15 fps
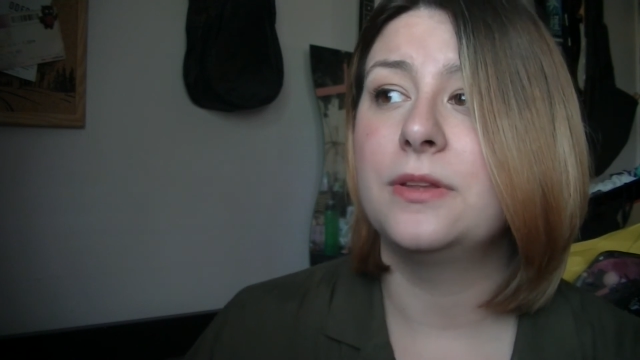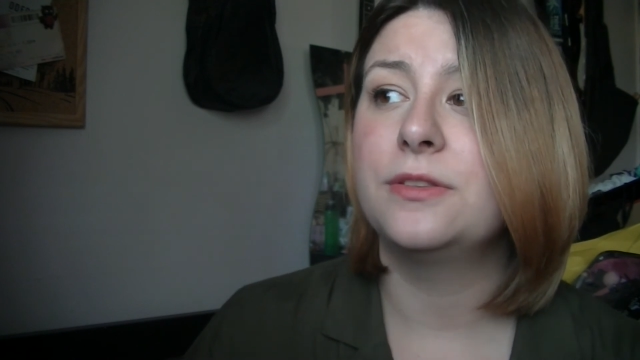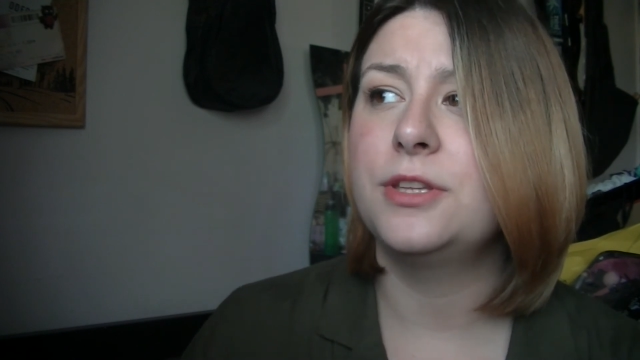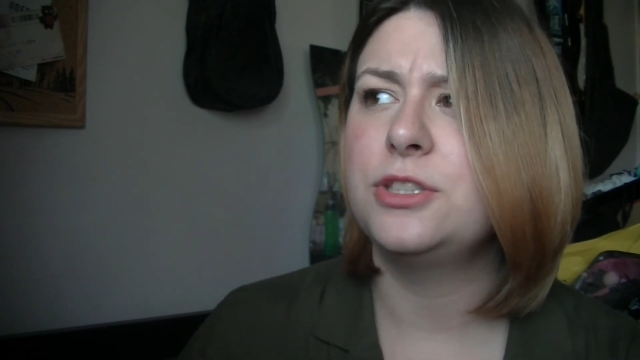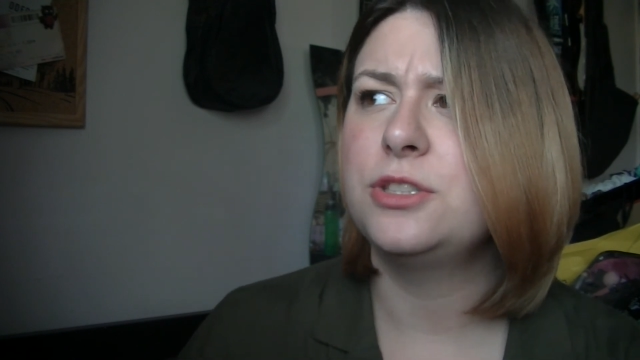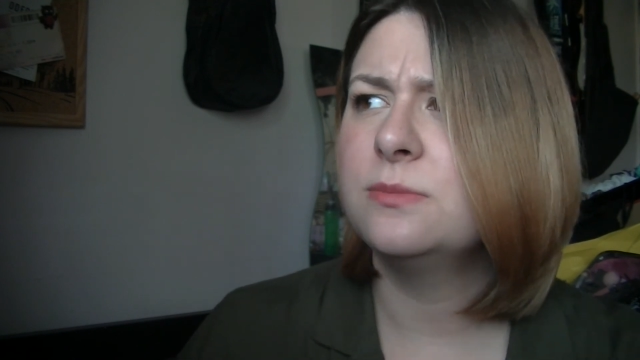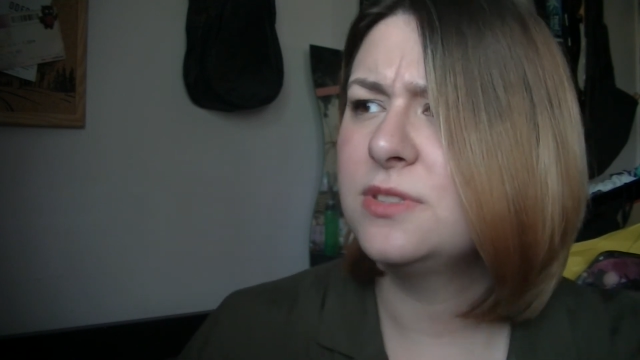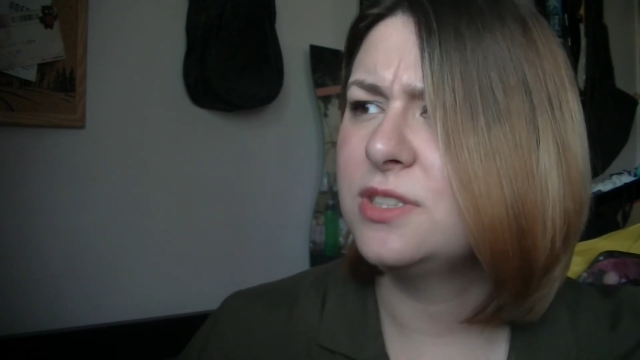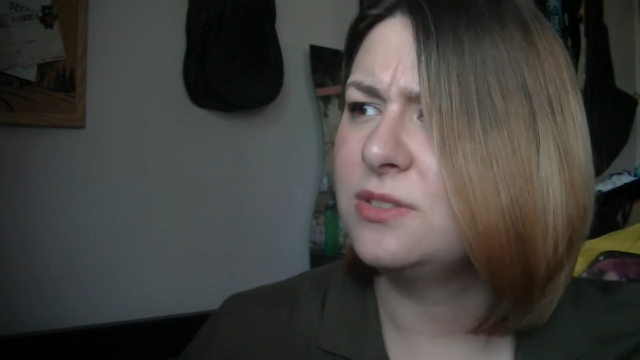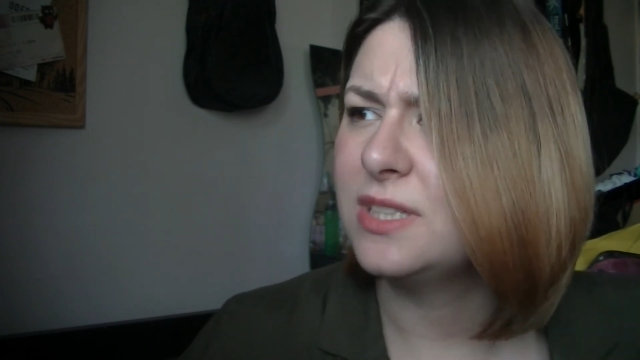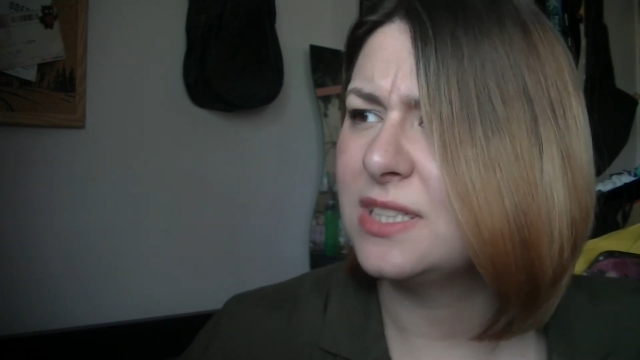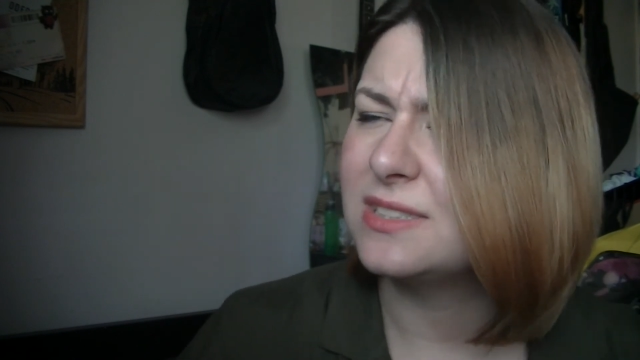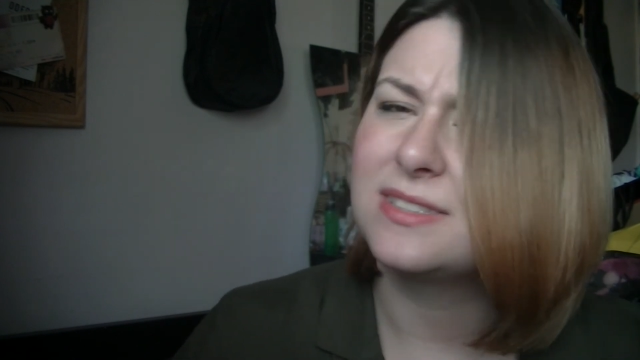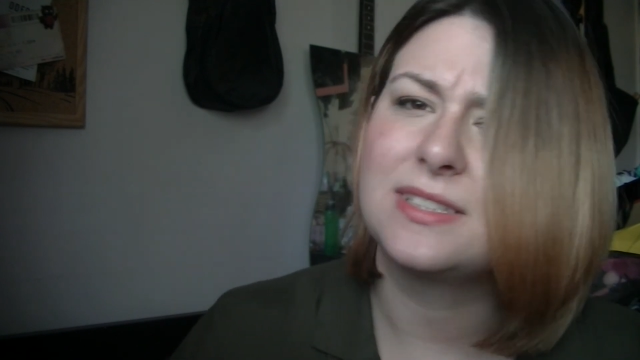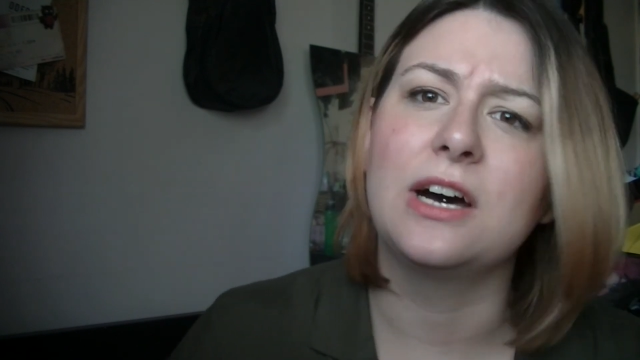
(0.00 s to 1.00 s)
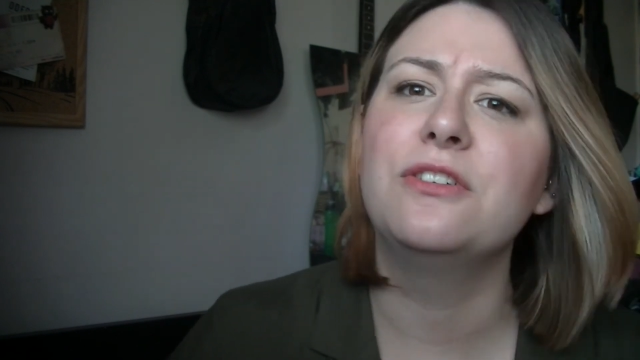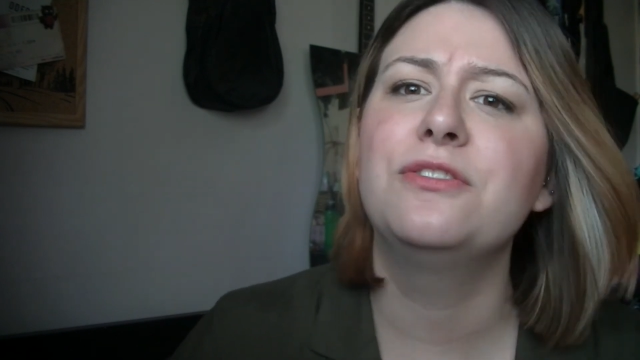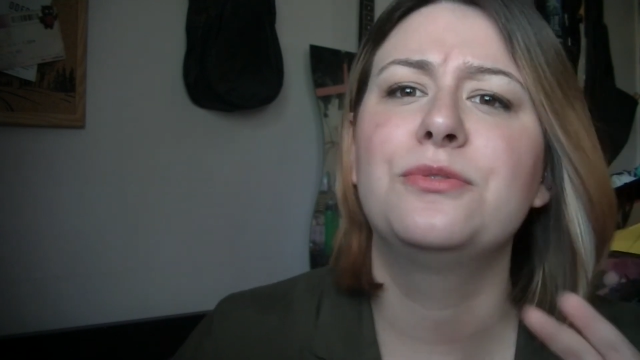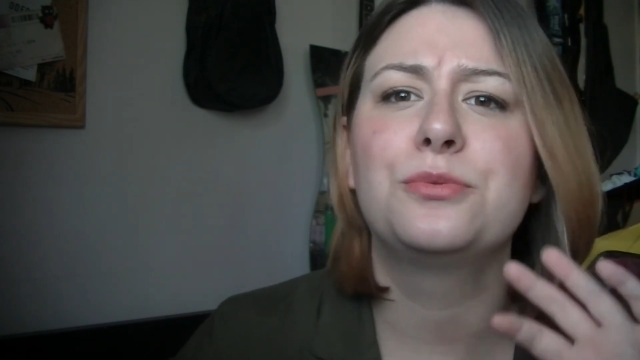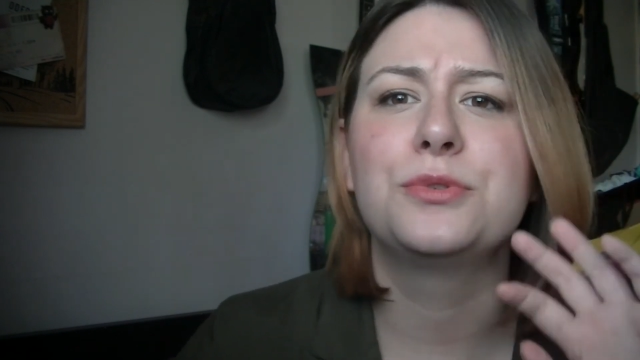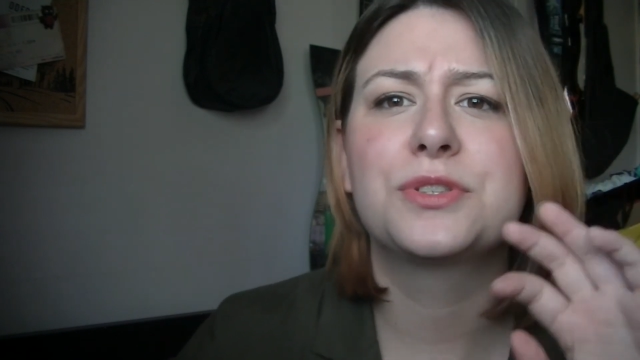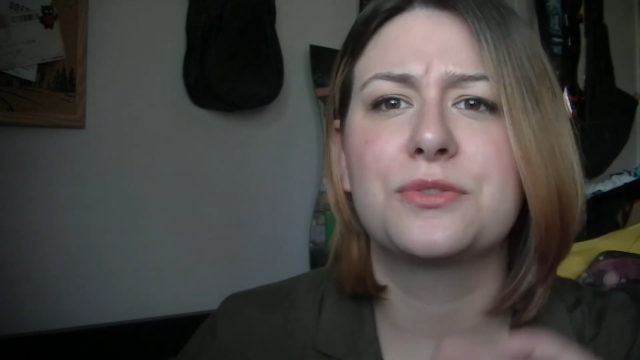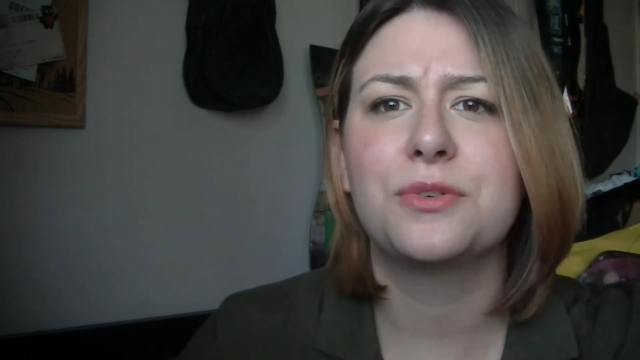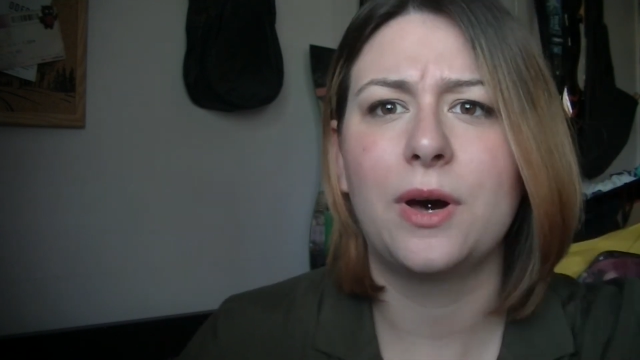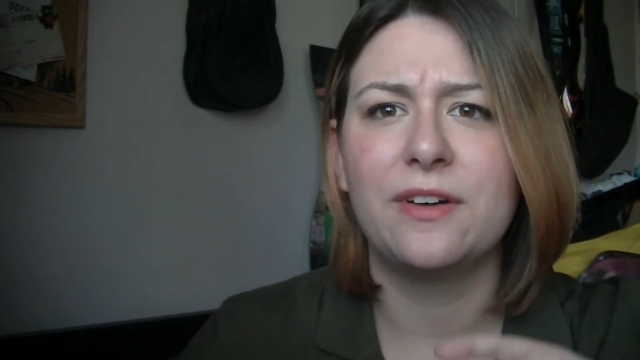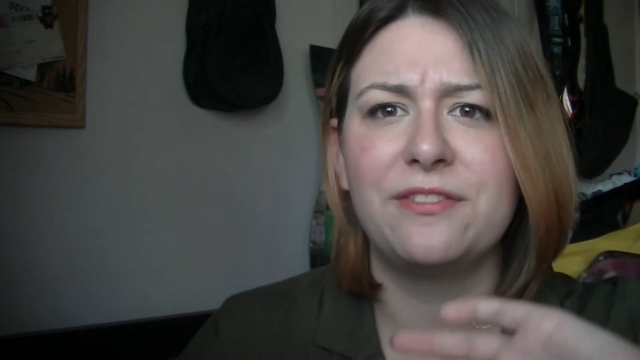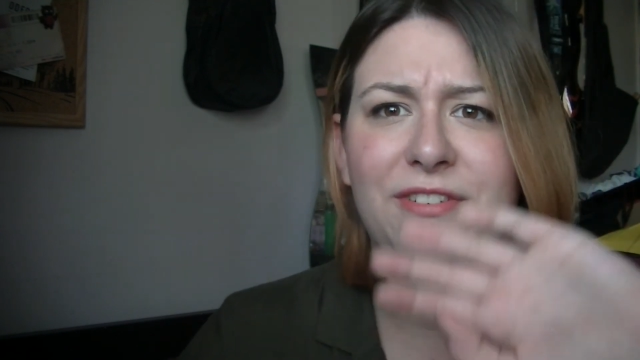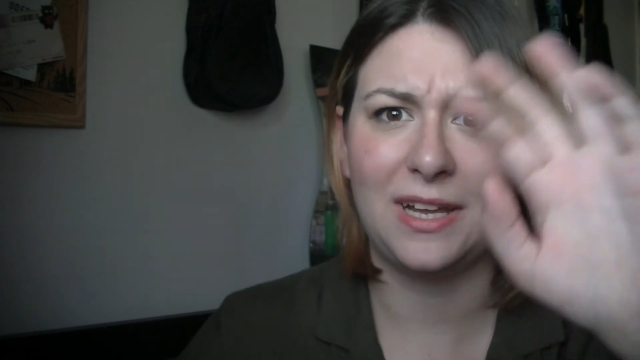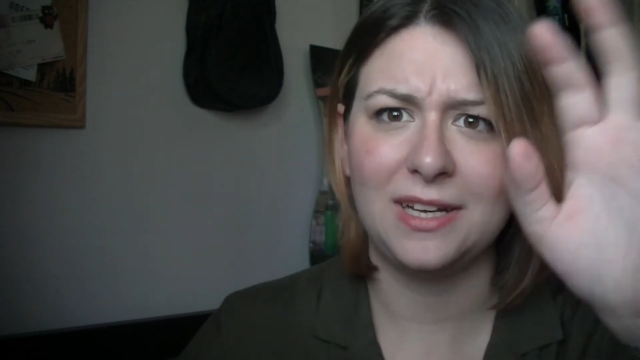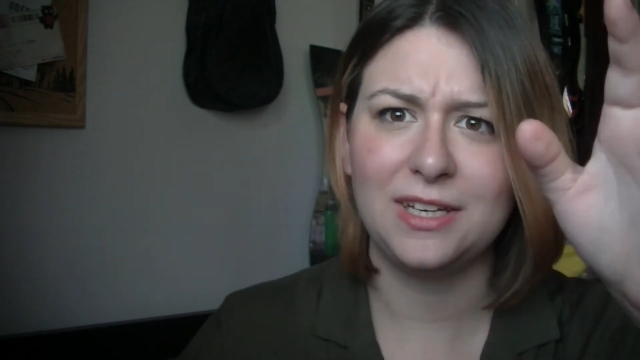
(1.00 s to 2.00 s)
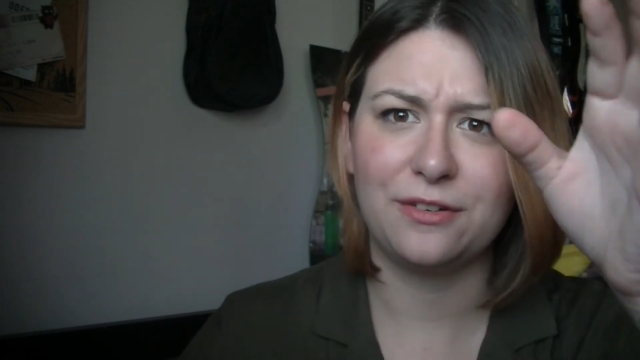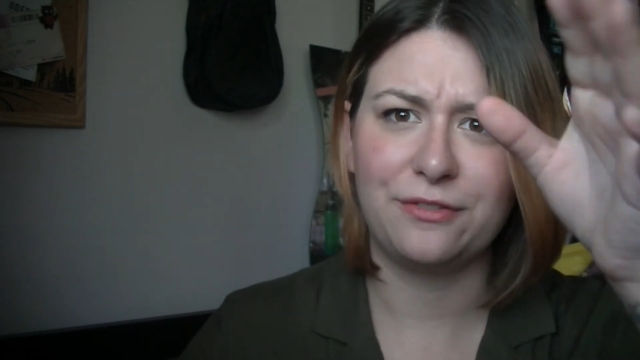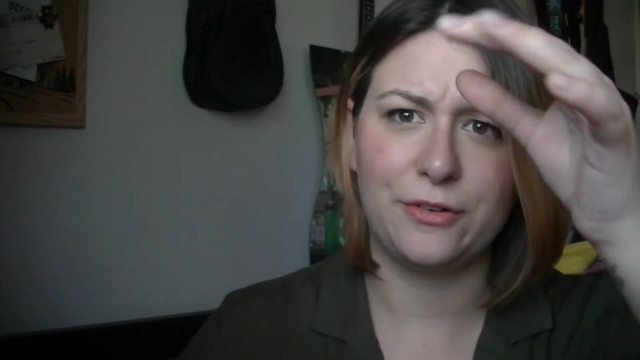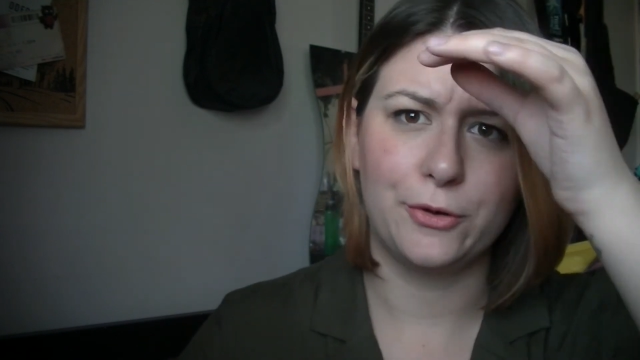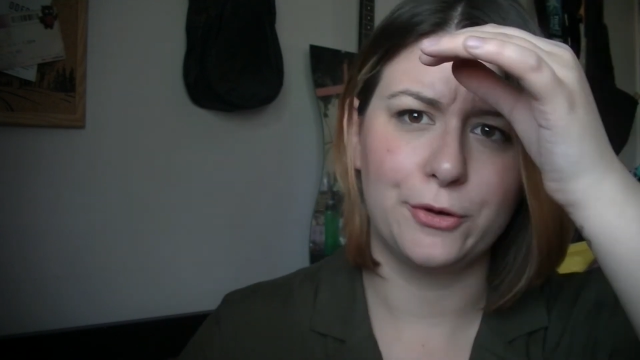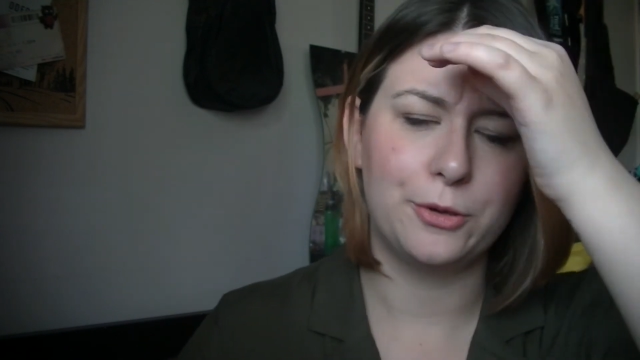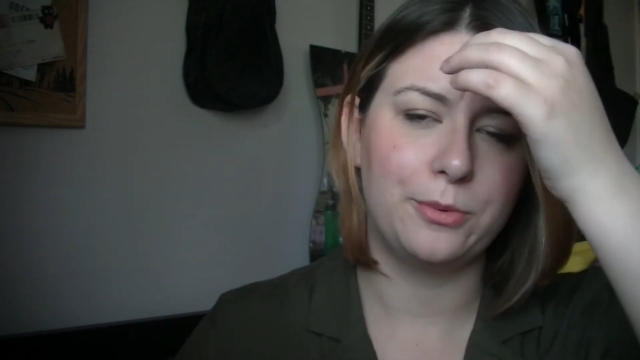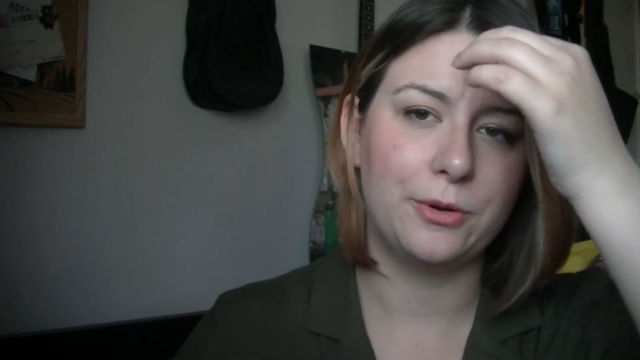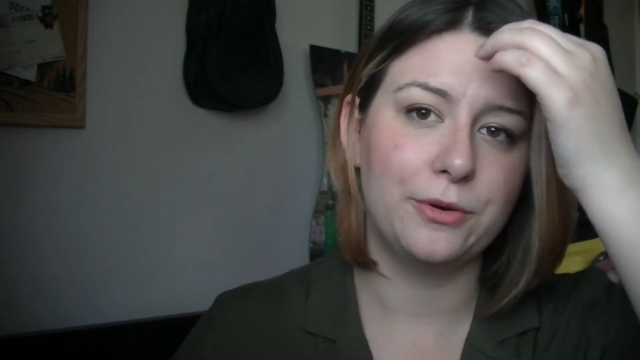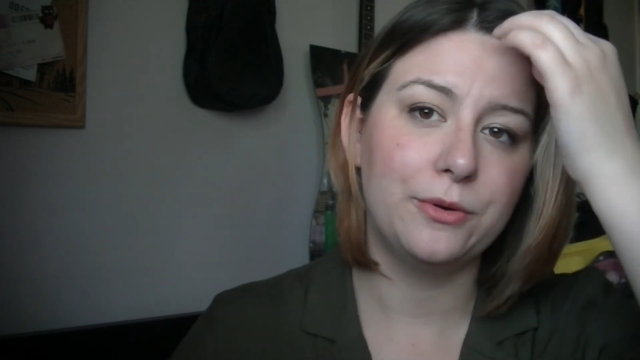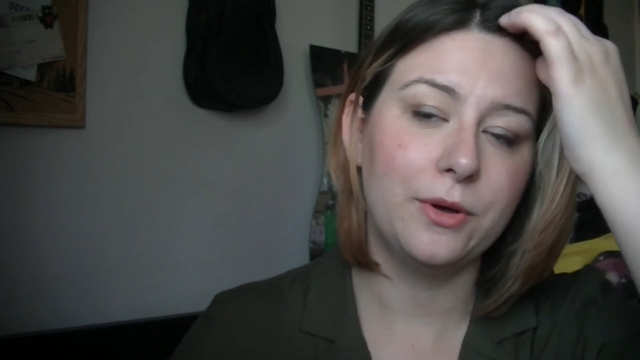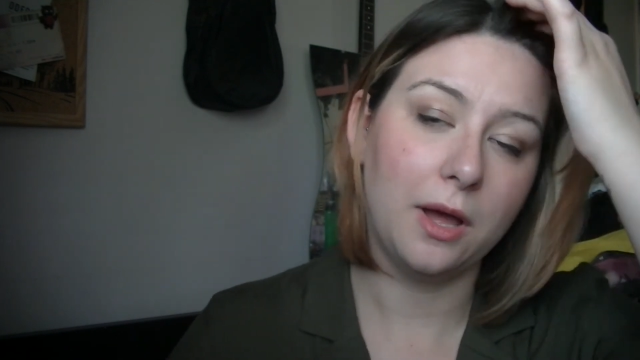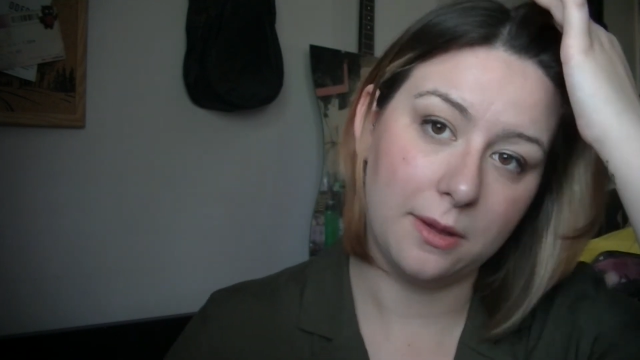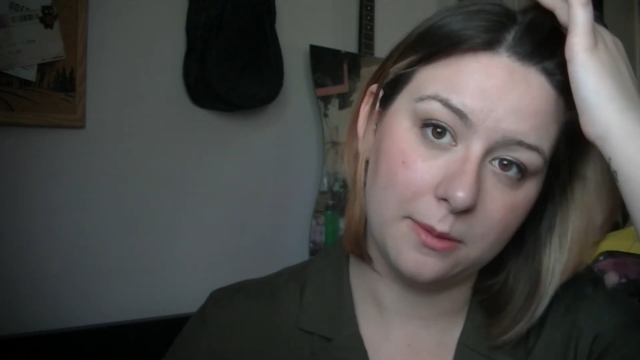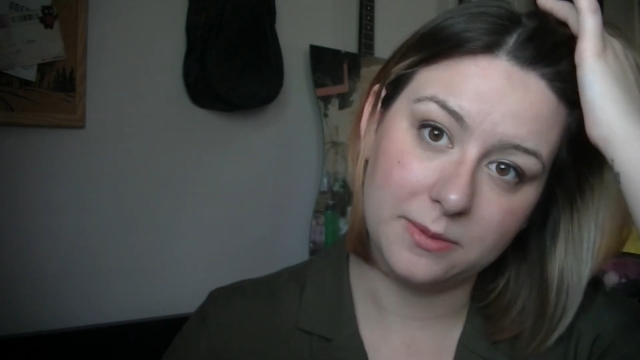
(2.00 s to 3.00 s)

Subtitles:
The jumpsuit itself was quite fairly affordable.